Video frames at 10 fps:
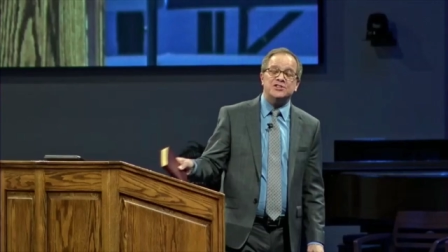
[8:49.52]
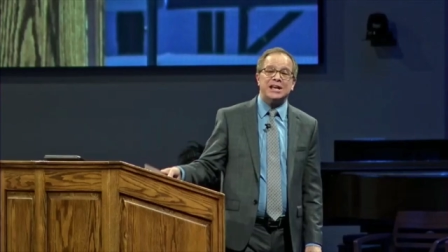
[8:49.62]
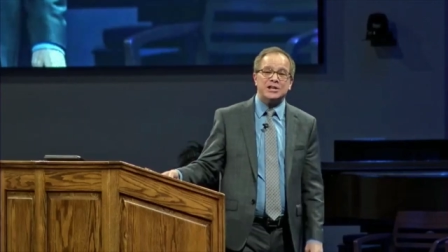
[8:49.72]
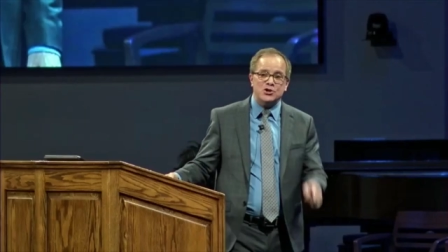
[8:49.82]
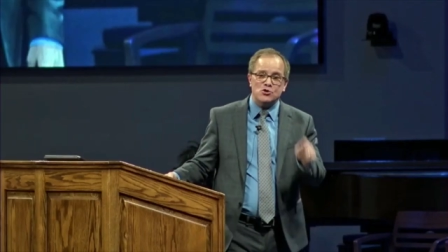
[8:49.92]

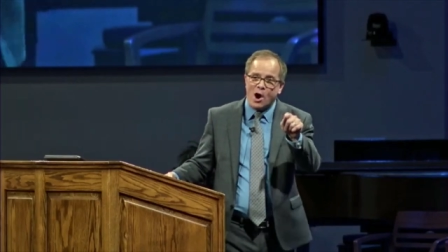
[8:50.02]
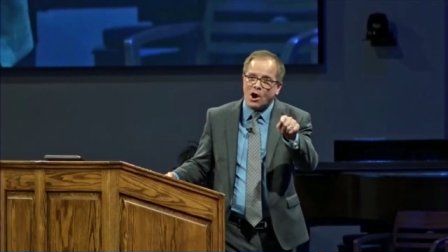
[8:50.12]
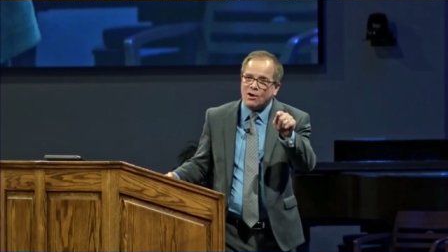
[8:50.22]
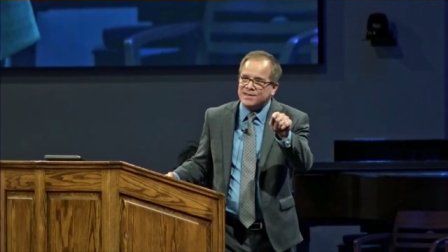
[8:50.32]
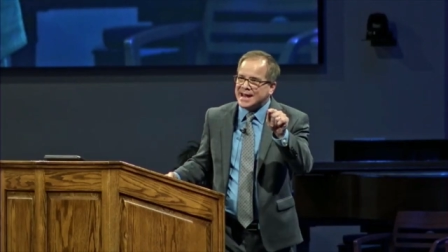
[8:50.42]
said, You
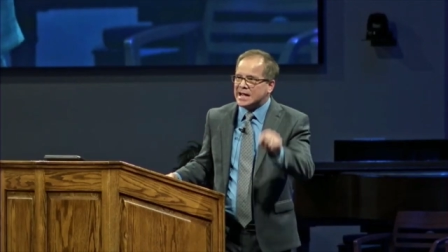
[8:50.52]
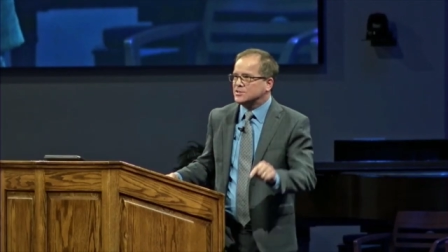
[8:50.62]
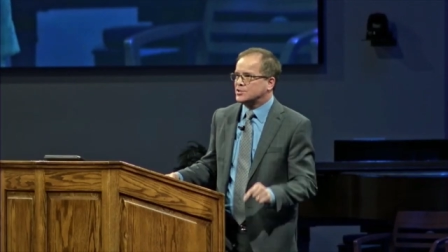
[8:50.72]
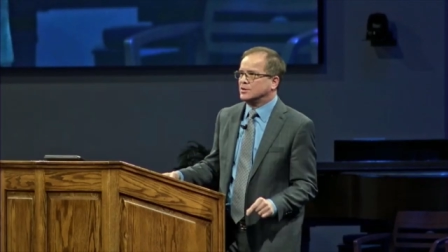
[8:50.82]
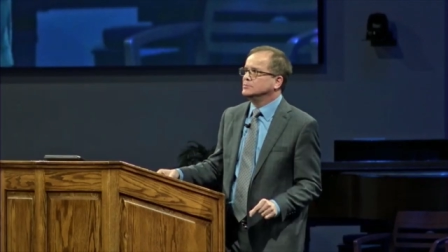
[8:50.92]
are the
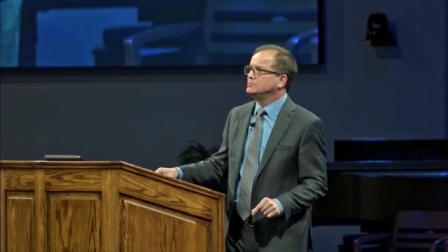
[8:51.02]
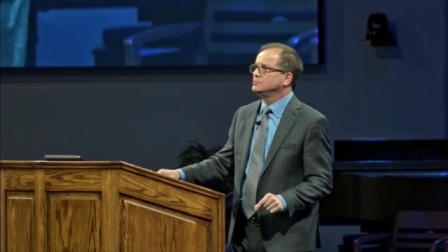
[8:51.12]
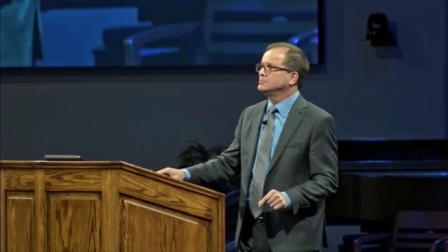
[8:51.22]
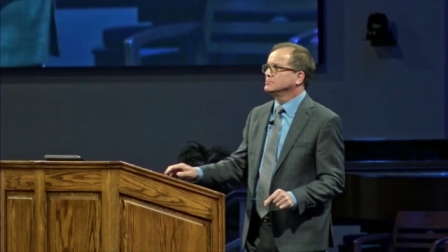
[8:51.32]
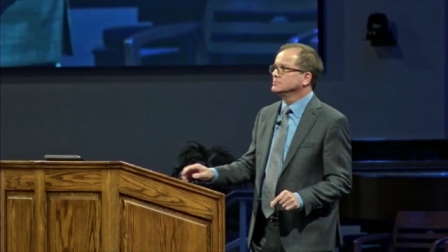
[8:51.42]
answer.
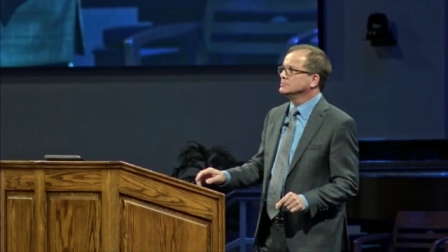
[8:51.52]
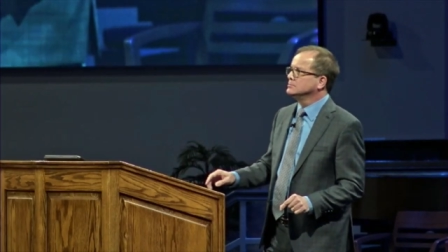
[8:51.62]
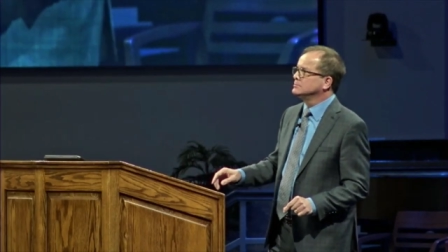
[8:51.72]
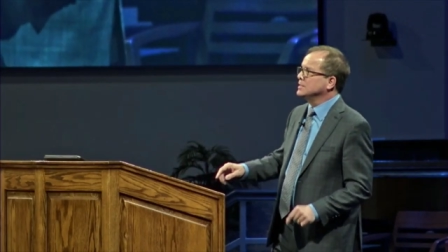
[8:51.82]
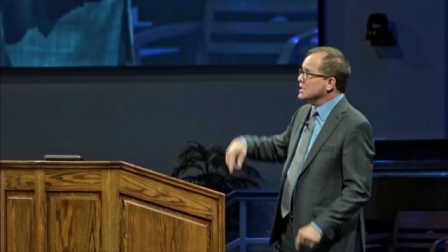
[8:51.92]

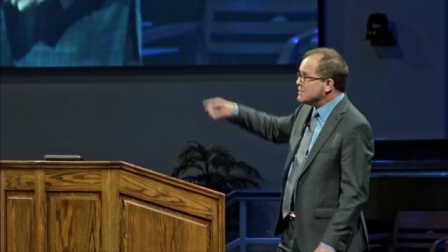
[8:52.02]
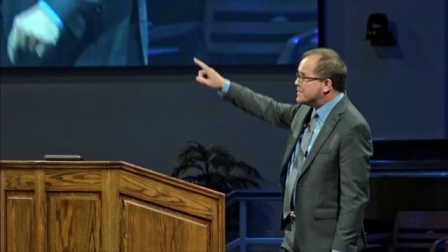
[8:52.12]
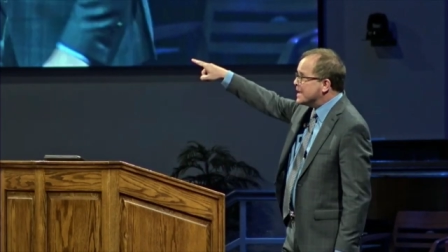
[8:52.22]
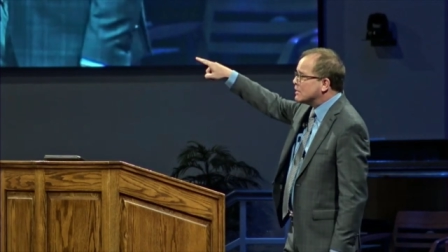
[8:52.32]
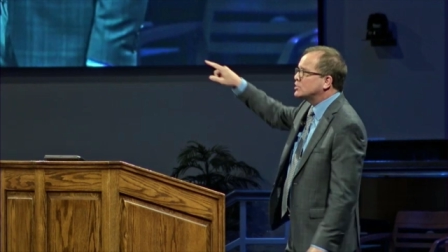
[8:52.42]
They're